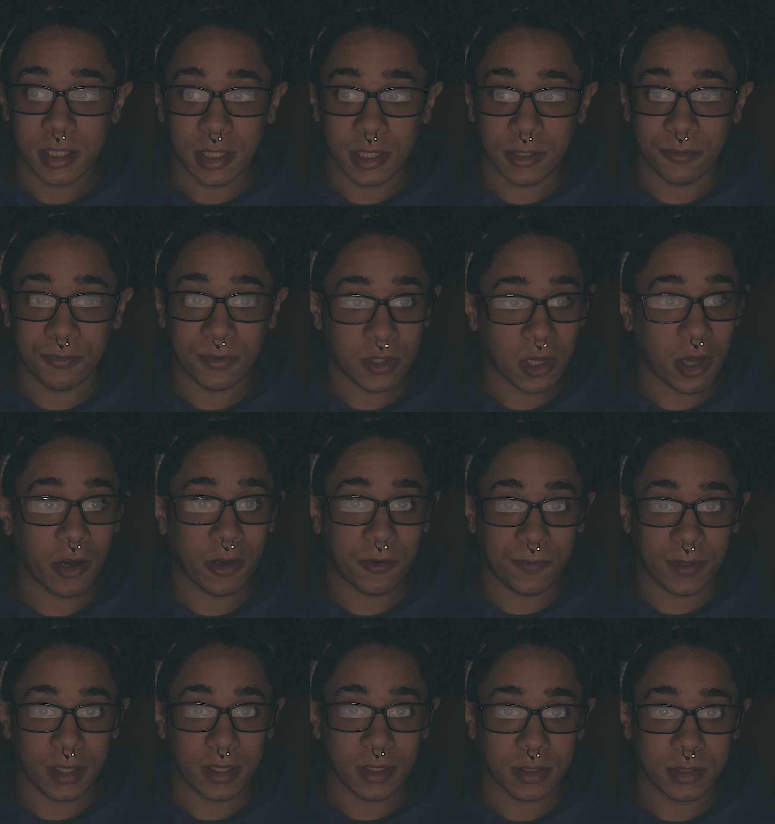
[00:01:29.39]
of
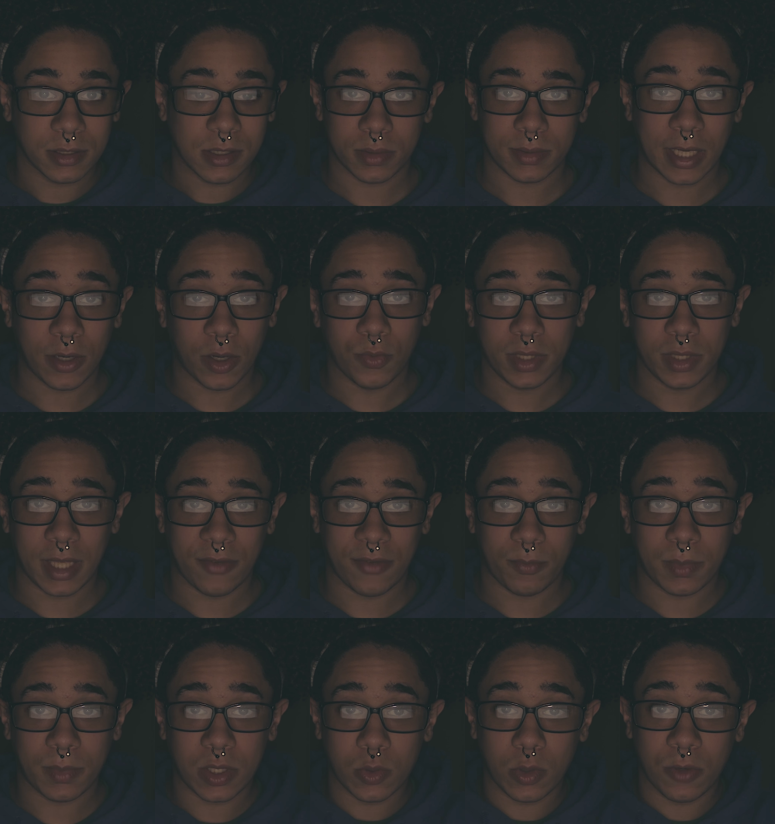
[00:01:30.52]
photography. Now, I really haven't
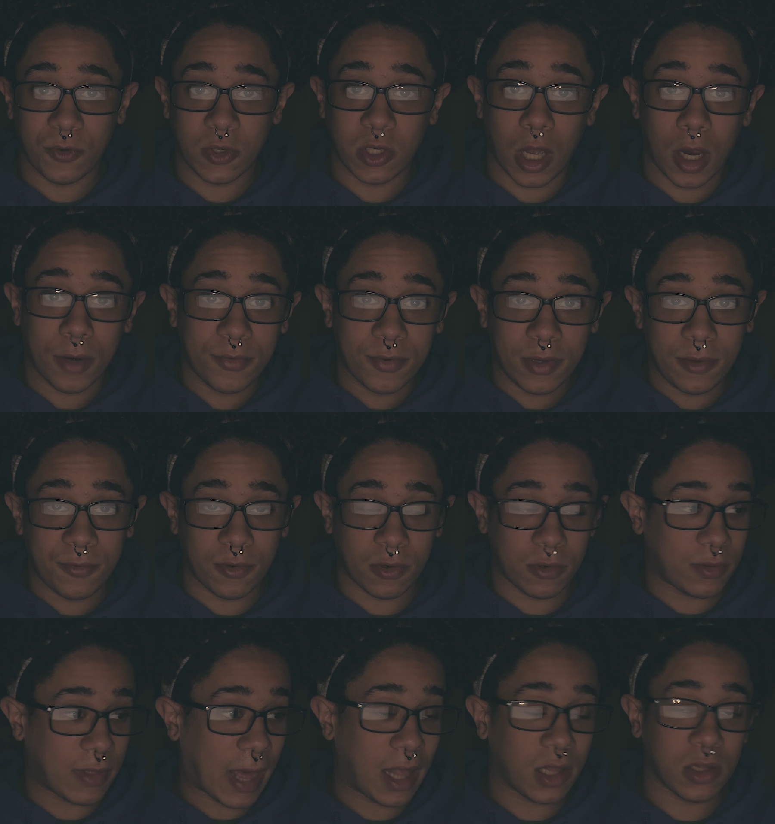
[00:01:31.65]
been doing photography
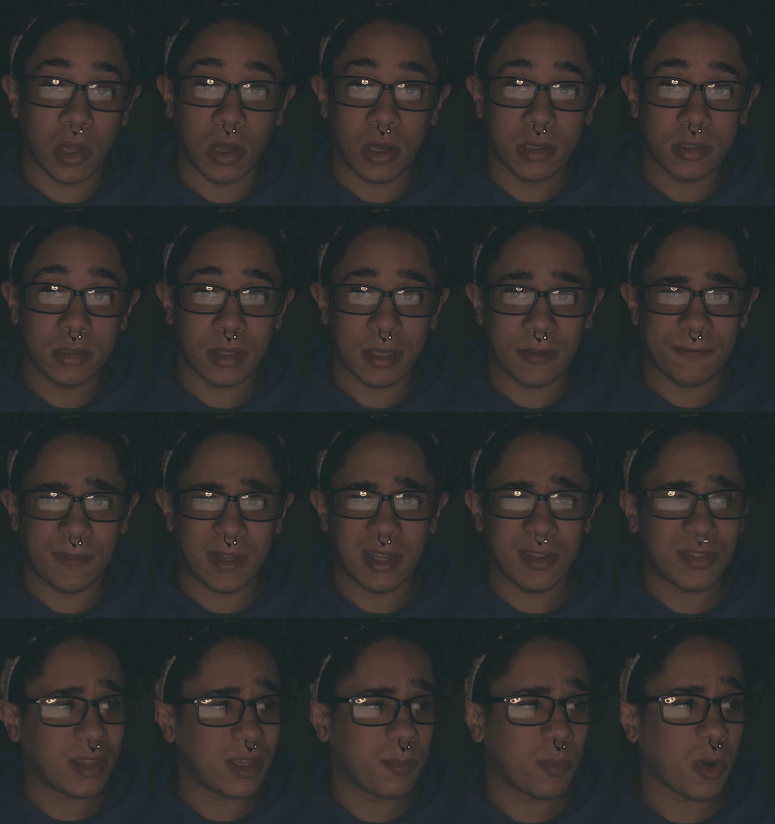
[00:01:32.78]
for that long, if
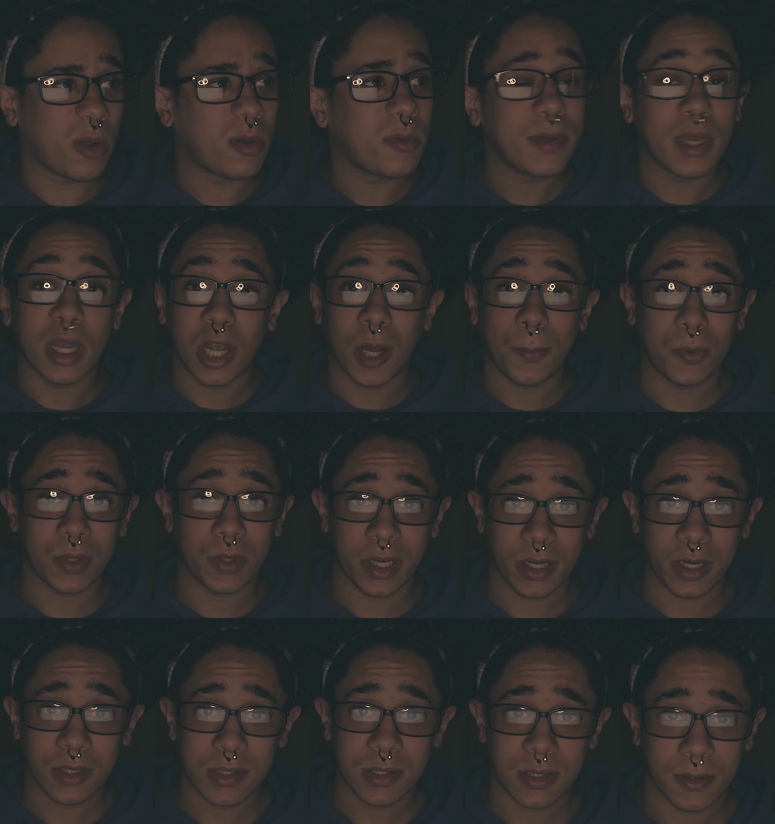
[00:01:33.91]
anything, probably a couple of
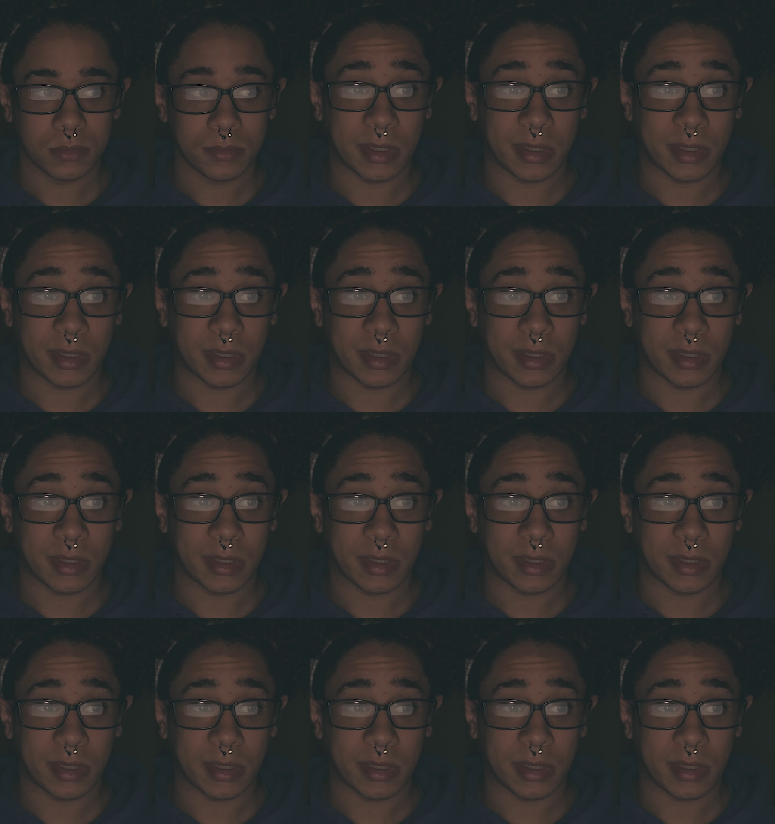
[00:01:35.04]
years.